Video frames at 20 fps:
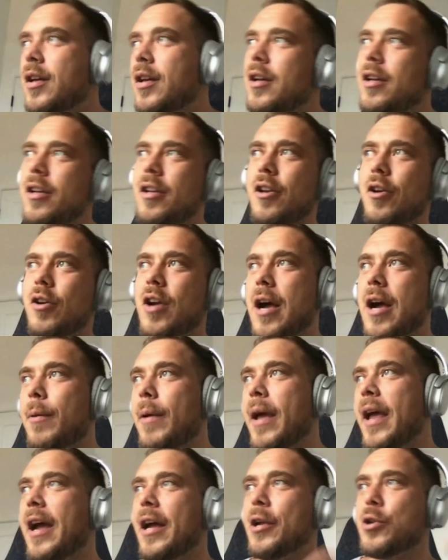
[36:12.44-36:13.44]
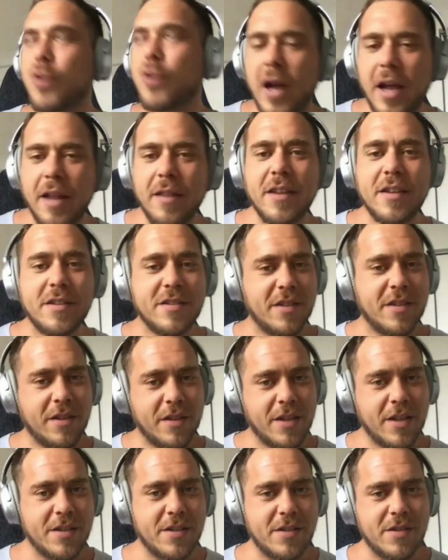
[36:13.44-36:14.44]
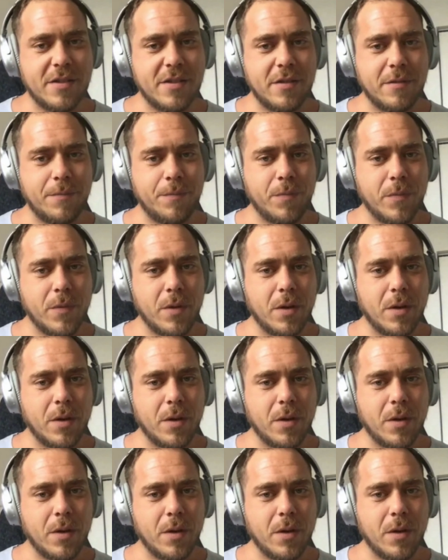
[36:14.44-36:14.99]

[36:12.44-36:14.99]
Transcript: Kind of, hey, I tried this and this,